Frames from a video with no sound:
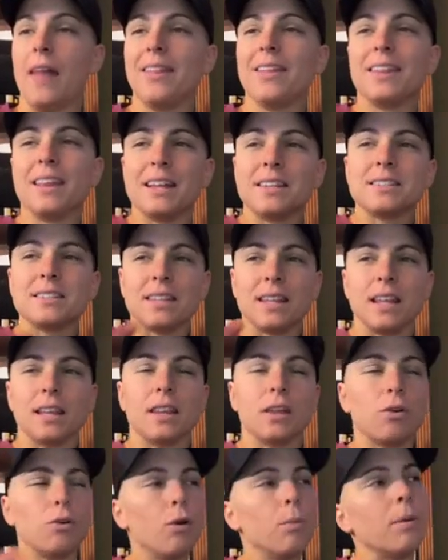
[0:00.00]
I think that's
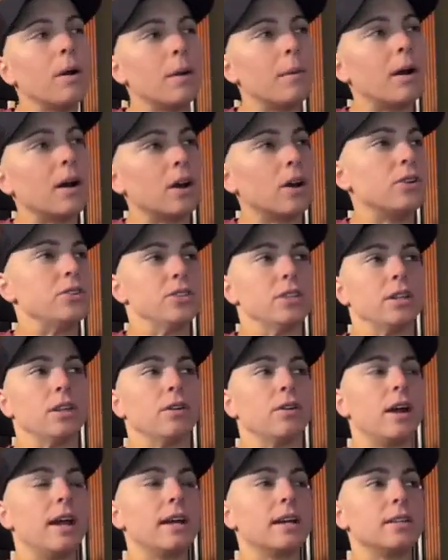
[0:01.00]
the cool part about coaching
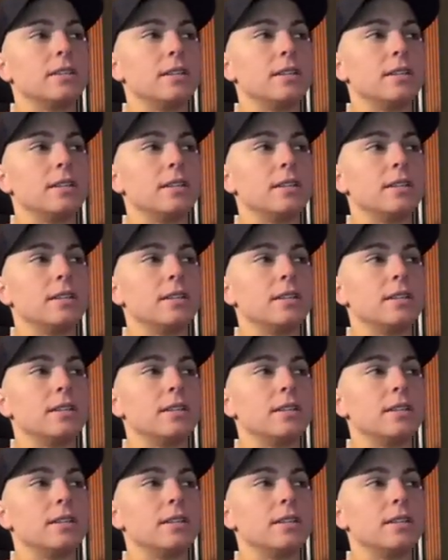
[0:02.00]
though, right?